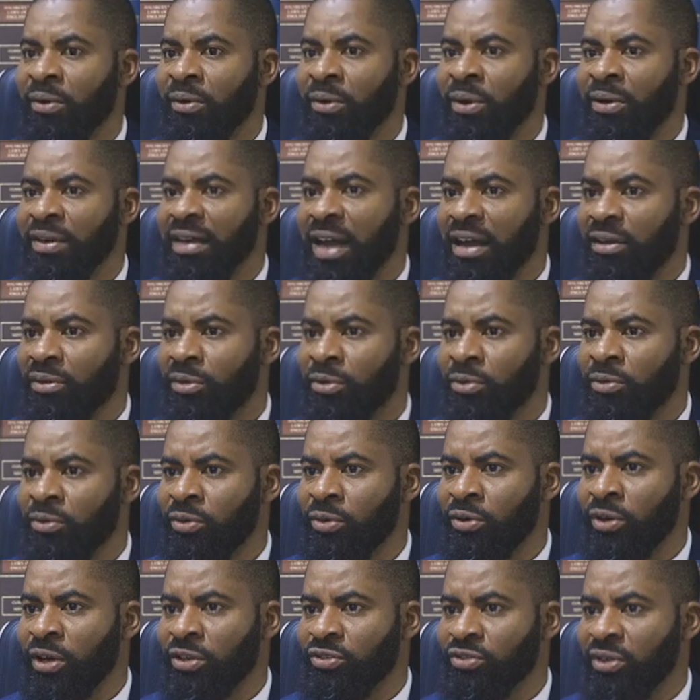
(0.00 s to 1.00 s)
under
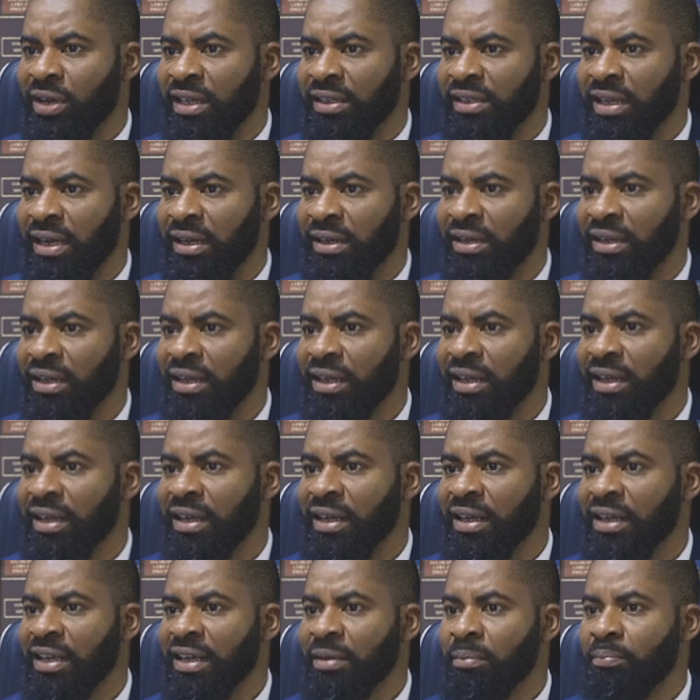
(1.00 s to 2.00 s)
Goodluck Jonathan,
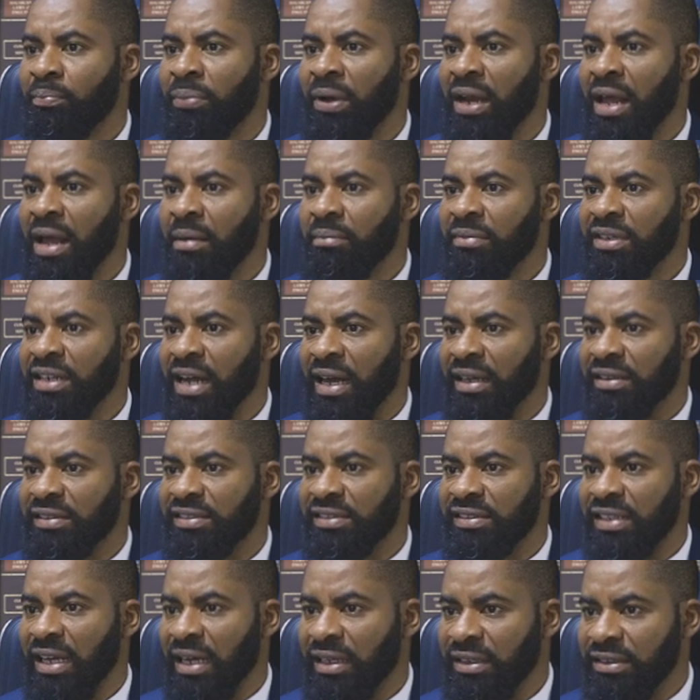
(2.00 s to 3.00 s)
he blamed and
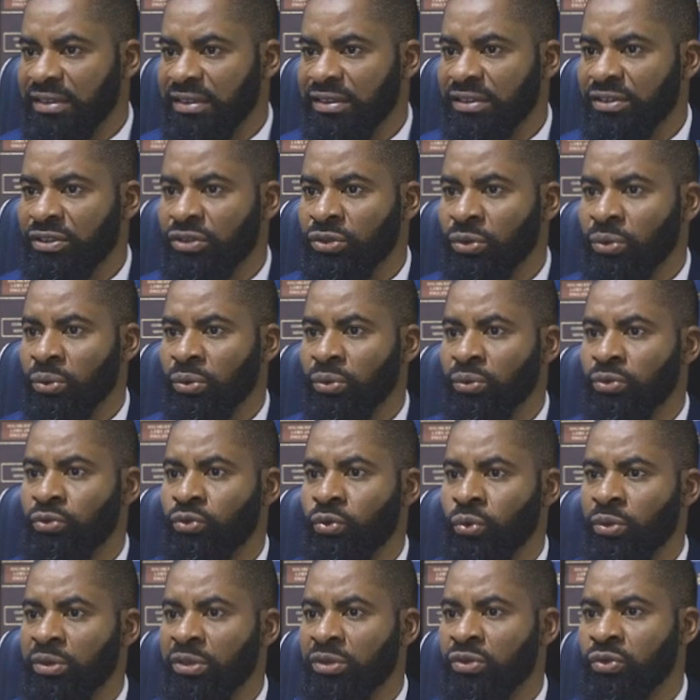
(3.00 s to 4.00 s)
said to
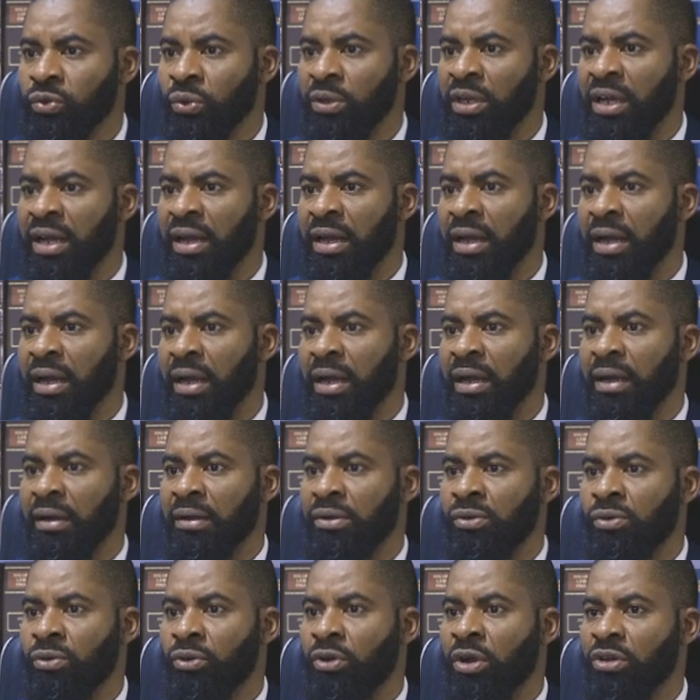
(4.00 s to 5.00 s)
the
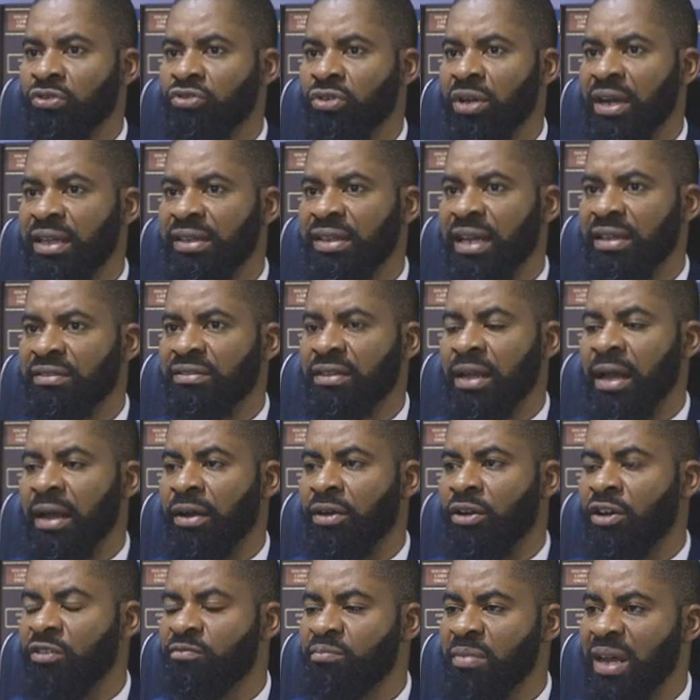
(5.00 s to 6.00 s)
Goodluck
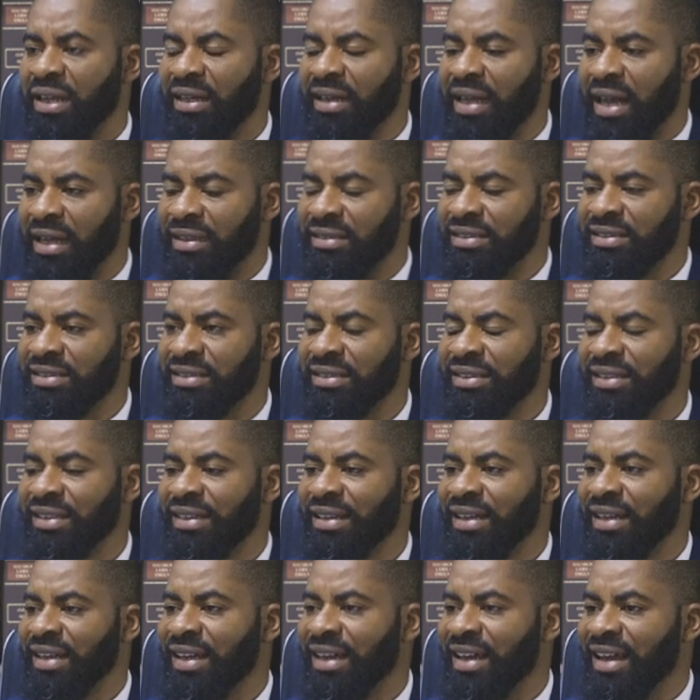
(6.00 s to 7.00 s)
Jonathan's government that
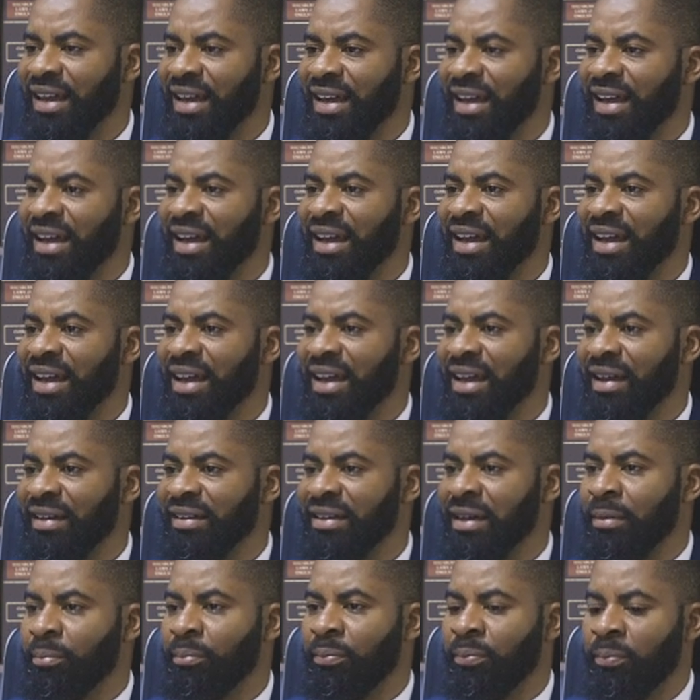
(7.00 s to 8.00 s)

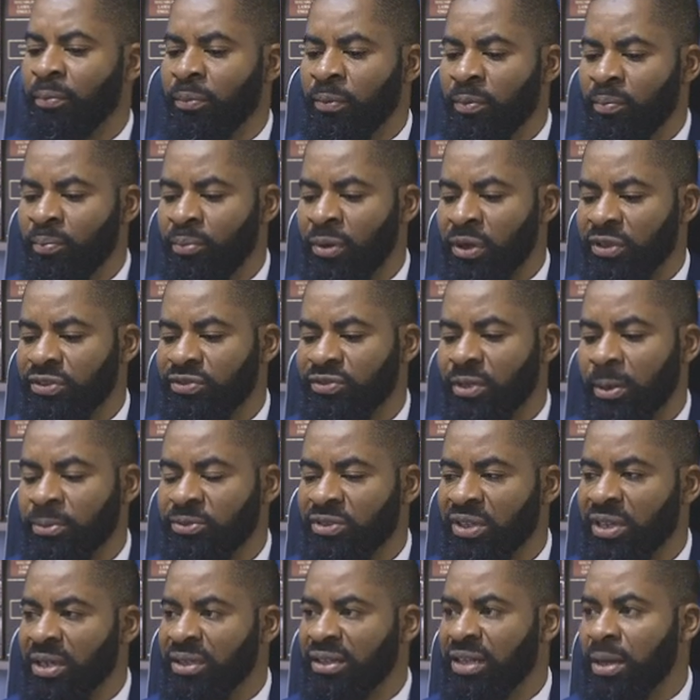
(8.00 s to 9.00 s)
the buck stops
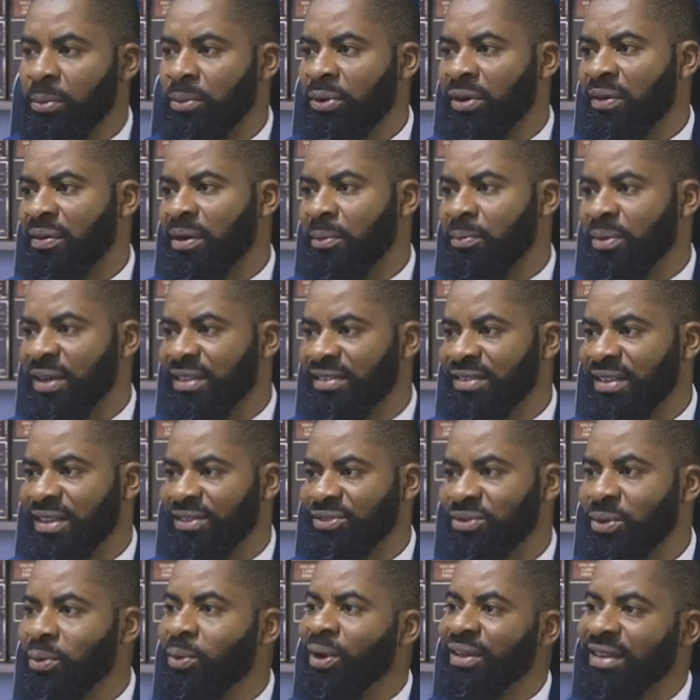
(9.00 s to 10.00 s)
on the table of the president.
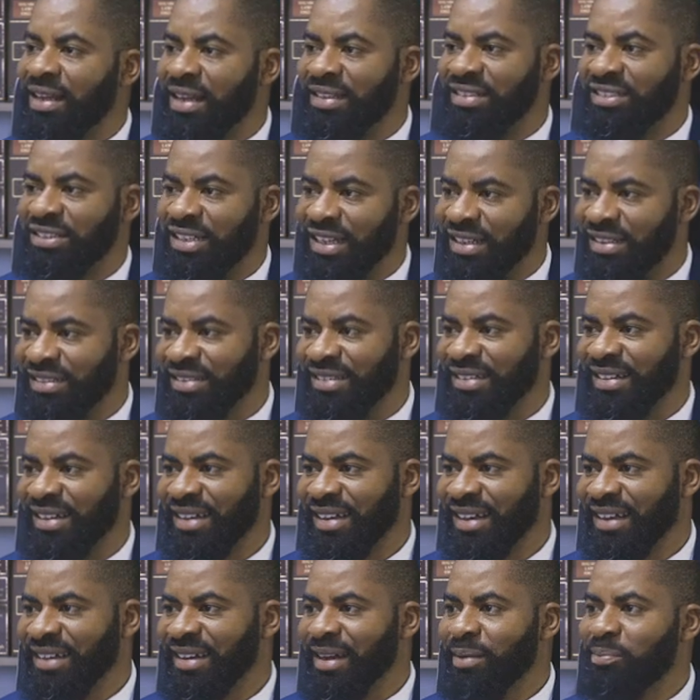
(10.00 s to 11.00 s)
So what has changed?
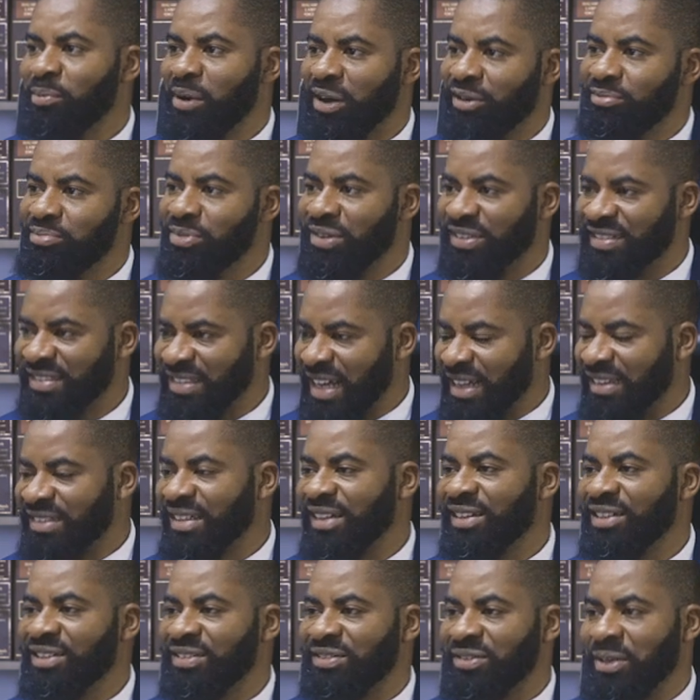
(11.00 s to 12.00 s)
The buck must
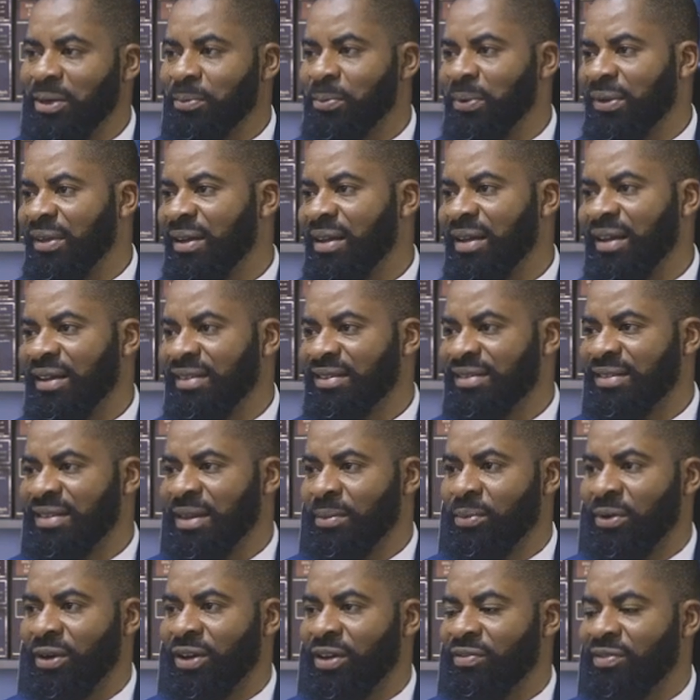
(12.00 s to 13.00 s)
certainly stop in the
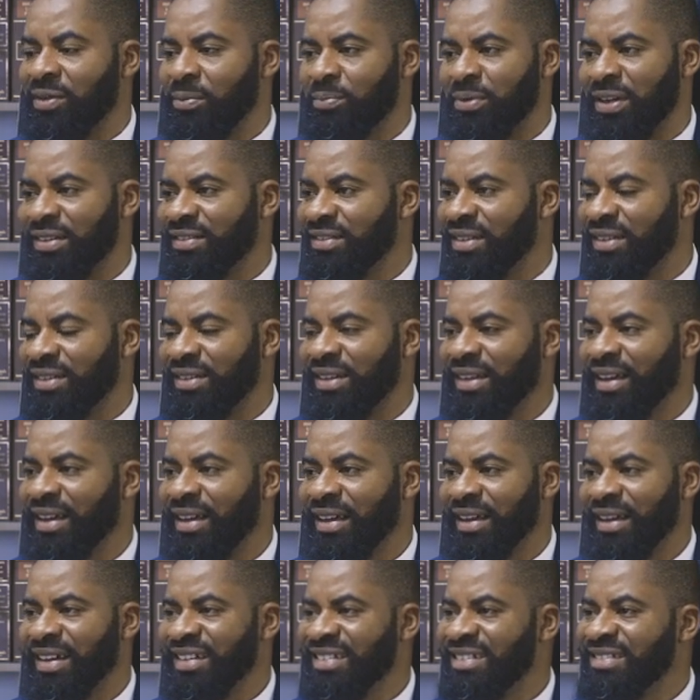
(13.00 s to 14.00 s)
table of the president.
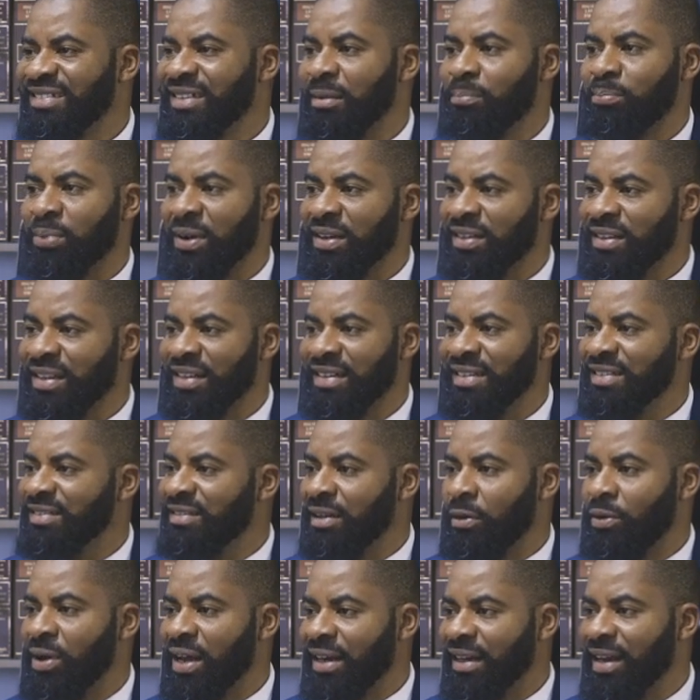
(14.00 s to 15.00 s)
It is he is
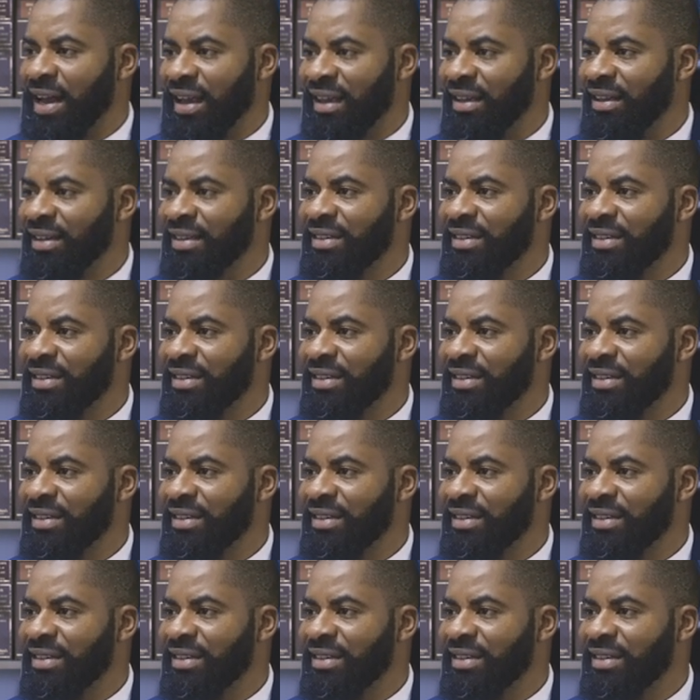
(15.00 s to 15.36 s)
the one that